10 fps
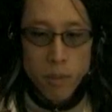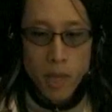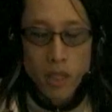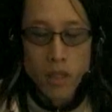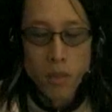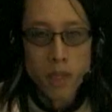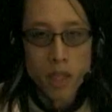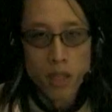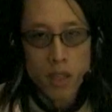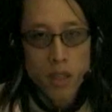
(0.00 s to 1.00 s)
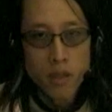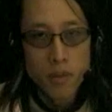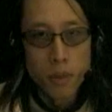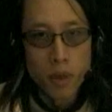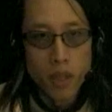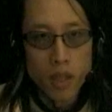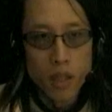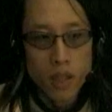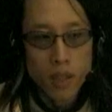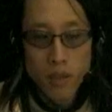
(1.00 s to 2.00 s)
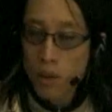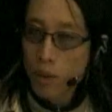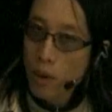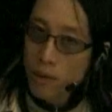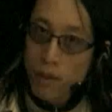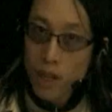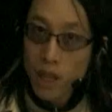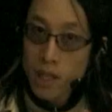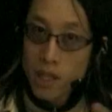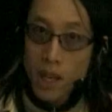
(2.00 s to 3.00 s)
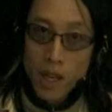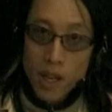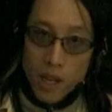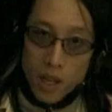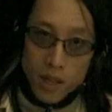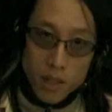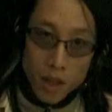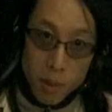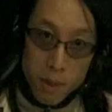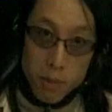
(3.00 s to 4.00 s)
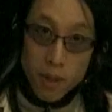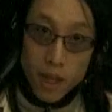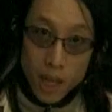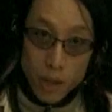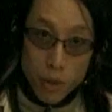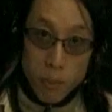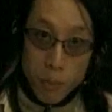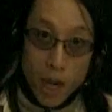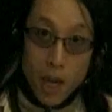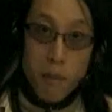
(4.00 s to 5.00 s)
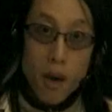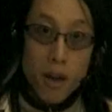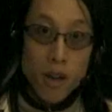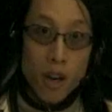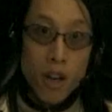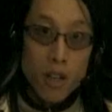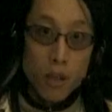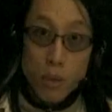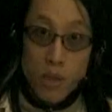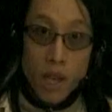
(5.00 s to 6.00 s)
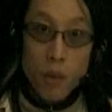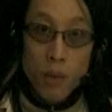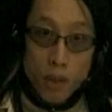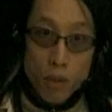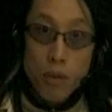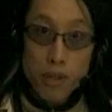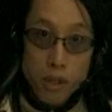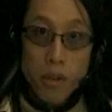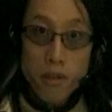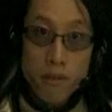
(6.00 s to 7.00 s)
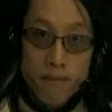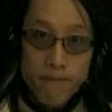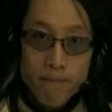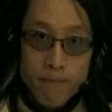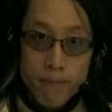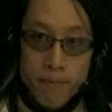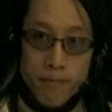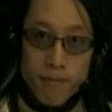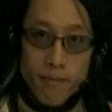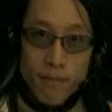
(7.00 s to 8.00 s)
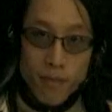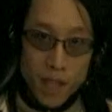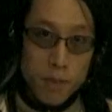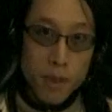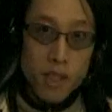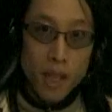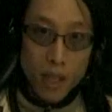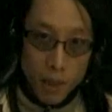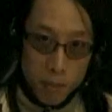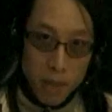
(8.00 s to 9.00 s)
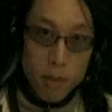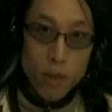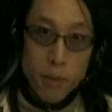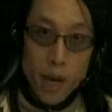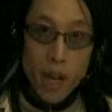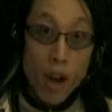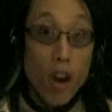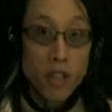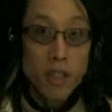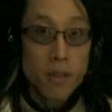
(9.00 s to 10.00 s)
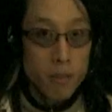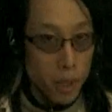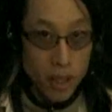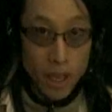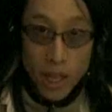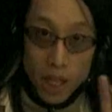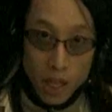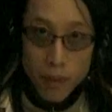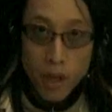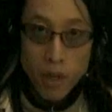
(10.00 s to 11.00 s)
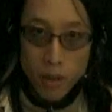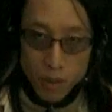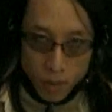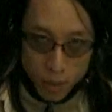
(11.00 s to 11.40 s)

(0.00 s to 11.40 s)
be paid two million dollars for it. Uh, you know, quite frankly, I say to the people that actually buy modern art, you get what you deserve. That's my saying. People who buy art Period. Any kind of art.